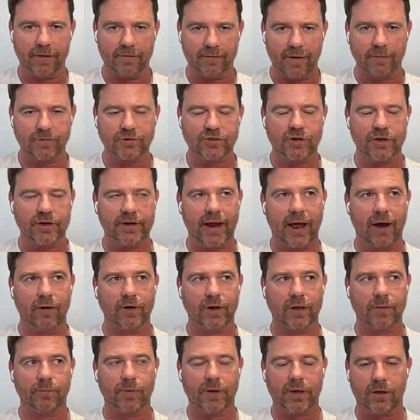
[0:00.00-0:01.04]
Absolutely nailed
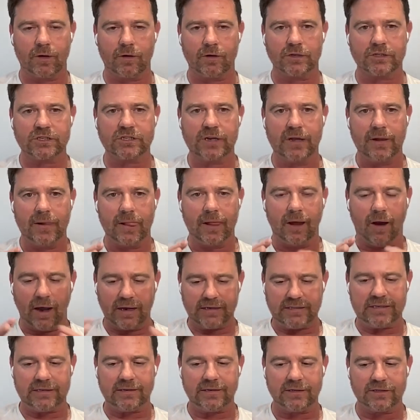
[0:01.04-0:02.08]
it because I
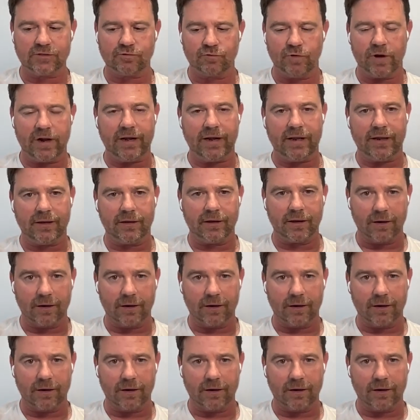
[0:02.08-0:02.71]
didn't really